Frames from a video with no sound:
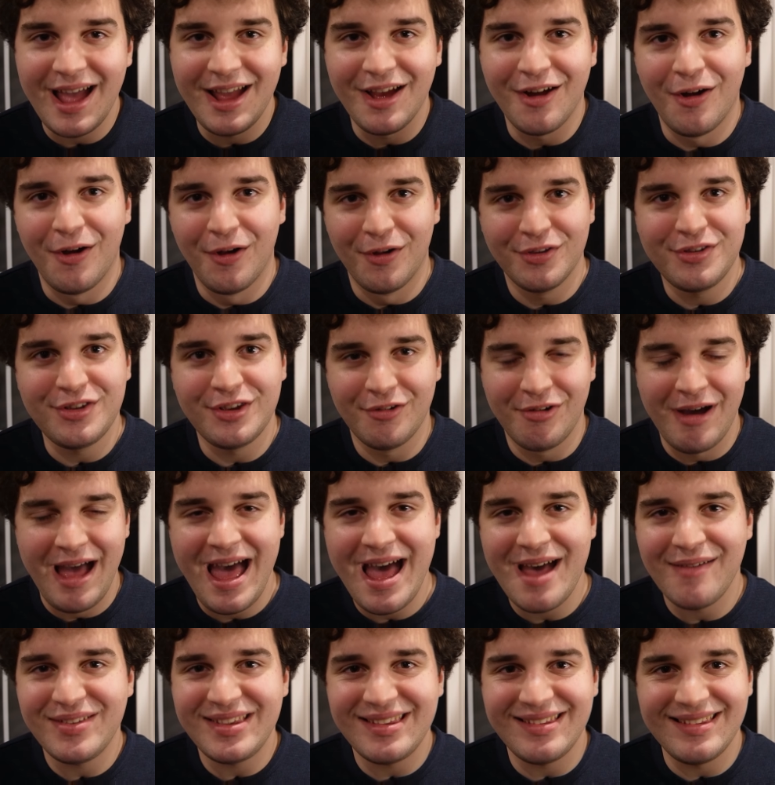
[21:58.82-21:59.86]
I also
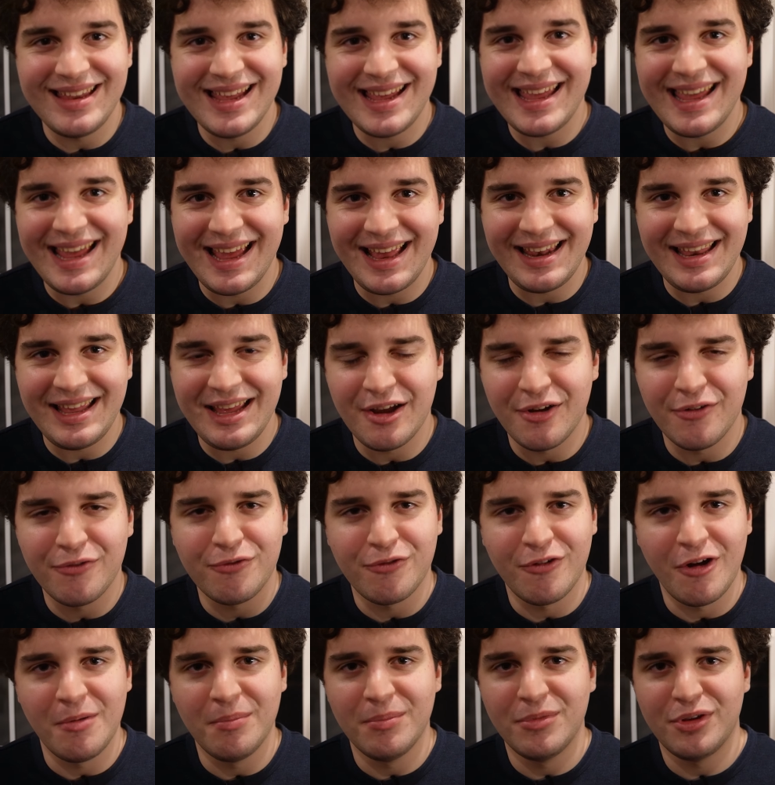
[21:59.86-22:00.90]
have sneaking here
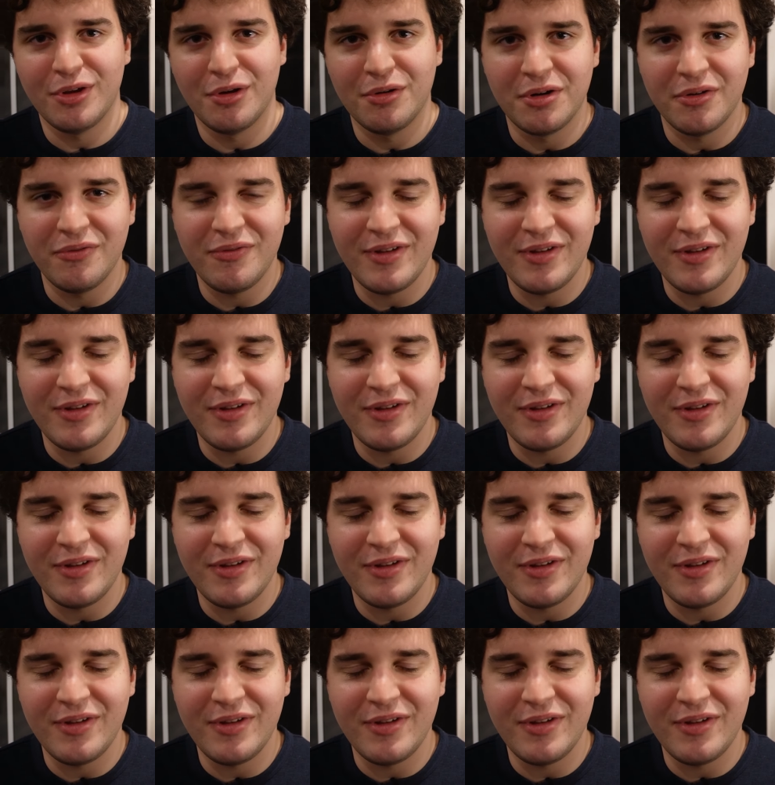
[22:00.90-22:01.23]
from Zone